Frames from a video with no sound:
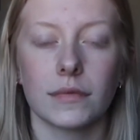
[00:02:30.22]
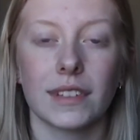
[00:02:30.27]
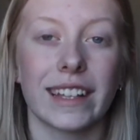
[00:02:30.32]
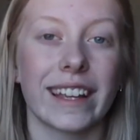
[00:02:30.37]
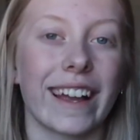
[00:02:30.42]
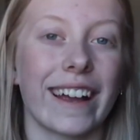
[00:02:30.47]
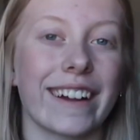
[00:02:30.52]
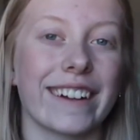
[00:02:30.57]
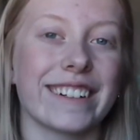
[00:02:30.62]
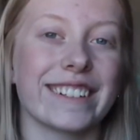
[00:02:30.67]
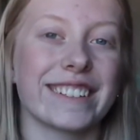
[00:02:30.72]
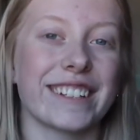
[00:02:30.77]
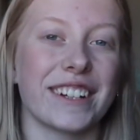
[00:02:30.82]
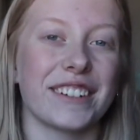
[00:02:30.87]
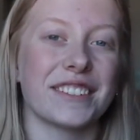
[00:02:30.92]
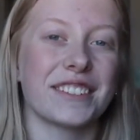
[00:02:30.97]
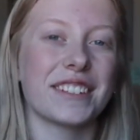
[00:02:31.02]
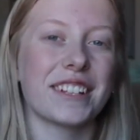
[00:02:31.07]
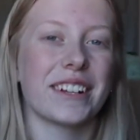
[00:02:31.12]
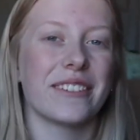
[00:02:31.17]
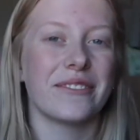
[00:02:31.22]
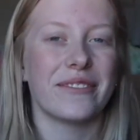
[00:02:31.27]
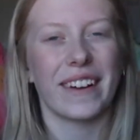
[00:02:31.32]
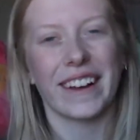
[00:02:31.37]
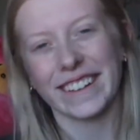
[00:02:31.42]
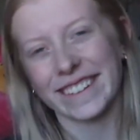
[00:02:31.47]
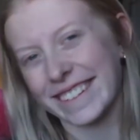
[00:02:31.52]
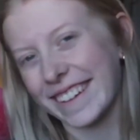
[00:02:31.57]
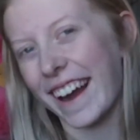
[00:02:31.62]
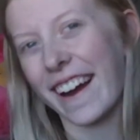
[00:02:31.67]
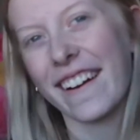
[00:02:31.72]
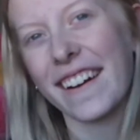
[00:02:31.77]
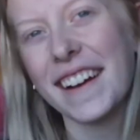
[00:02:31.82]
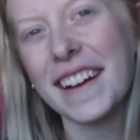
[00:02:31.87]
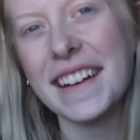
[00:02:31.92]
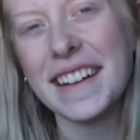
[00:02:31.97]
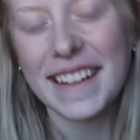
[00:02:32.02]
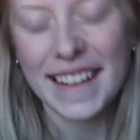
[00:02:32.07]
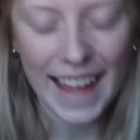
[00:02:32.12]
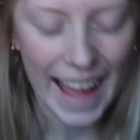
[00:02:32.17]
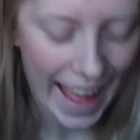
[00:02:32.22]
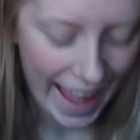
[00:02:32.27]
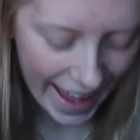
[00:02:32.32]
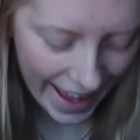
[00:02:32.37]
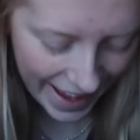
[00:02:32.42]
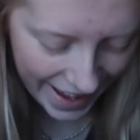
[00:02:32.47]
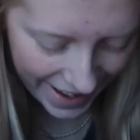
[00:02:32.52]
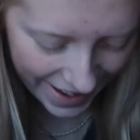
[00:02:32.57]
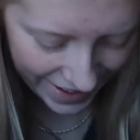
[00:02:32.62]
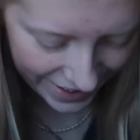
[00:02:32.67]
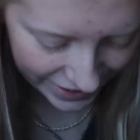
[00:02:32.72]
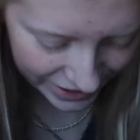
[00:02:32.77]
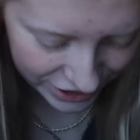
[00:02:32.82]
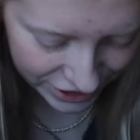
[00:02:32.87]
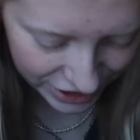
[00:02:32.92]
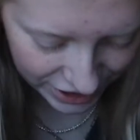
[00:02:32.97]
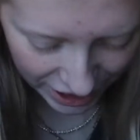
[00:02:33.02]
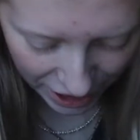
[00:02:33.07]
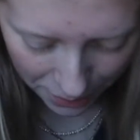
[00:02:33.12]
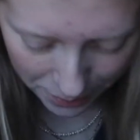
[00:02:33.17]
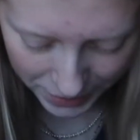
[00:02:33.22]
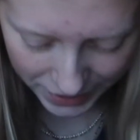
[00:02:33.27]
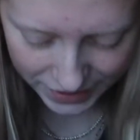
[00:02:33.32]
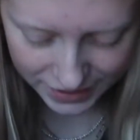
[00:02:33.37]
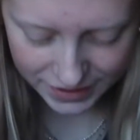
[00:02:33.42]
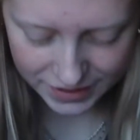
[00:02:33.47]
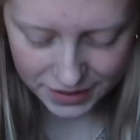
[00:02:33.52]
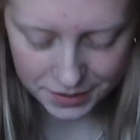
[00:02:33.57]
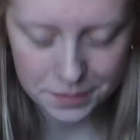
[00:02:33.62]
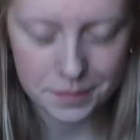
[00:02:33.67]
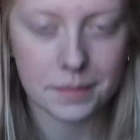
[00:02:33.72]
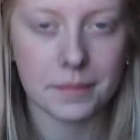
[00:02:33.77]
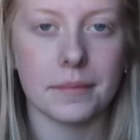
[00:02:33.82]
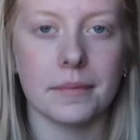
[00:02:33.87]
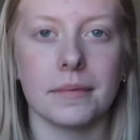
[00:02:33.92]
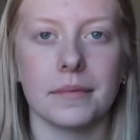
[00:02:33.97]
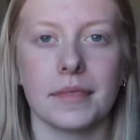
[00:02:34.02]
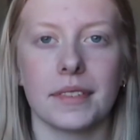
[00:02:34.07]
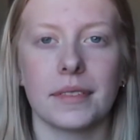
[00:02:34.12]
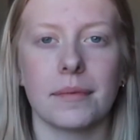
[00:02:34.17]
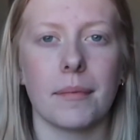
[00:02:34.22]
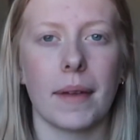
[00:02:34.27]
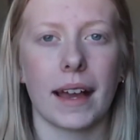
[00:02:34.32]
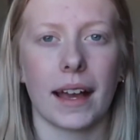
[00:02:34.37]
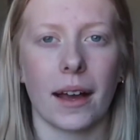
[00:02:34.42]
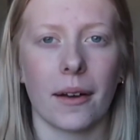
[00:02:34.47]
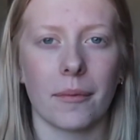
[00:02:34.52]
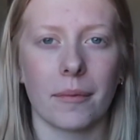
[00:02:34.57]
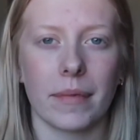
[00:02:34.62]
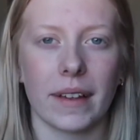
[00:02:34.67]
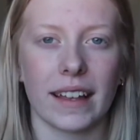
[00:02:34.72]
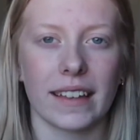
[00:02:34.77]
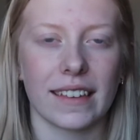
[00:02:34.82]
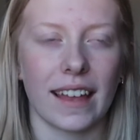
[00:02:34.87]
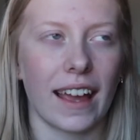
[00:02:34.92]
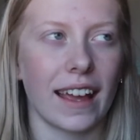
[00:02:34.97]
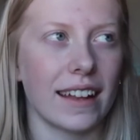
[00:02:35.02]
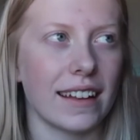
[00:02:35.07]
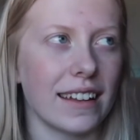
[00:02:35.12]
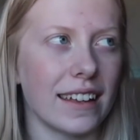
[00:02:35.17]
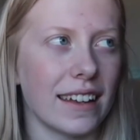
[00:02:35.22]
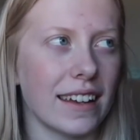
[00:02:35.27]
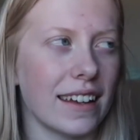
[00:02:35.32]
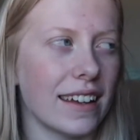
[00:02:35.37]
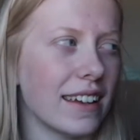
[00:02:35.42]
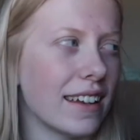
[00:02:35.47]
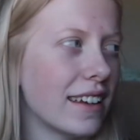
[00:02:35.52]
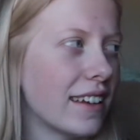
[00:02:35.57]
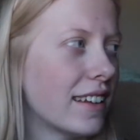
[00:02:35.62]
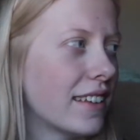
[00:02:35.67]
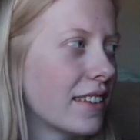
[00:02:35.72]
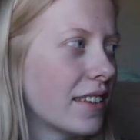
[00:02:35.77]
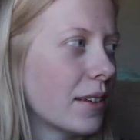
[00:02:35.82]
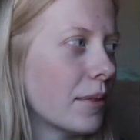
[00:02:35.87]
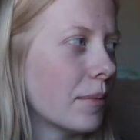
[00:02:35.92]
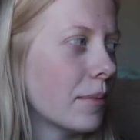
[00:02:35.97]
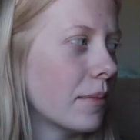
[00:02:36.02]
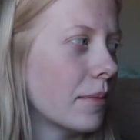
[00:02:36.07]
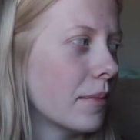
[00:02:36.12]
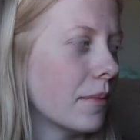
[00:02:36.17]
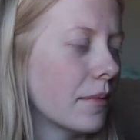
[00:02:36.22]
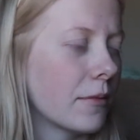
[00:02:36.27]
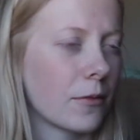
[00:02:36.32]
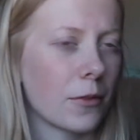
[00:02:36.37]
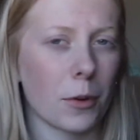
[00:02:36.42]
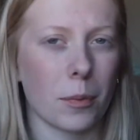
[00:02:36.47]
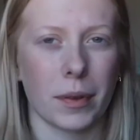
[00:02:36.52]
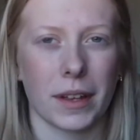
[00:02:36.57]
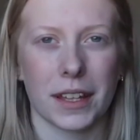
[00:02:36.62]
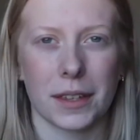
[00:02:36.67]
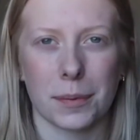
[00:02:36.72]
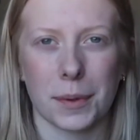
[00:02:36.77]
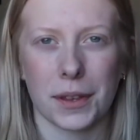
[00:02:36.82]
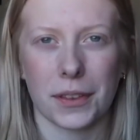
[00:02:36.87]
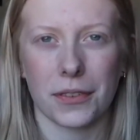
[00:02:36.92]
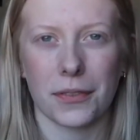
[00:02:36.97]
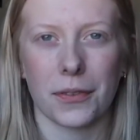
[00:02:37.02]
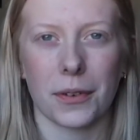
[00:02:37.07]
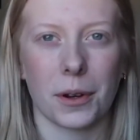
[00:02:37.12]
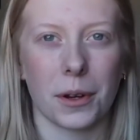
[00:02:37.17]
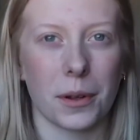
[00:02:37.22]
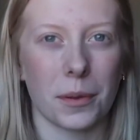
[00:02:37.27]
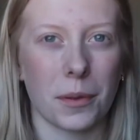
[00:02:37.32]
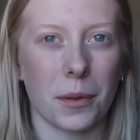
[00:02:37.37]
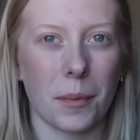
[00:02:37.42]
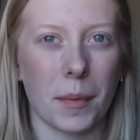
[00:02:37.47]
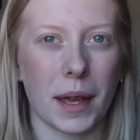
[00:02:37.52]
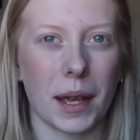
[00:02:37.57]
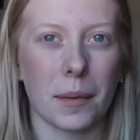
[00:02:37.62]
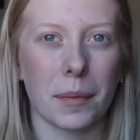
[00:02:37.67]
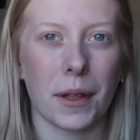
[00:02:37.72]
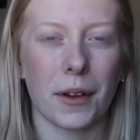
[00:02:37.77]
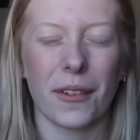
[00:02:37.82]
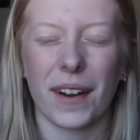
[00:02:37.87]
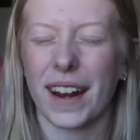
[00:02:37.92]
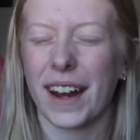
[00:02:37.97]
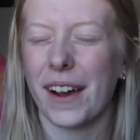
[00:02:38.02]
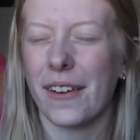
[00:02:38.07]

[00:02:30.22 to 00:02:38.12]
herself some mascara, and she got me some makeup because I needed some replacements for the makeup that ran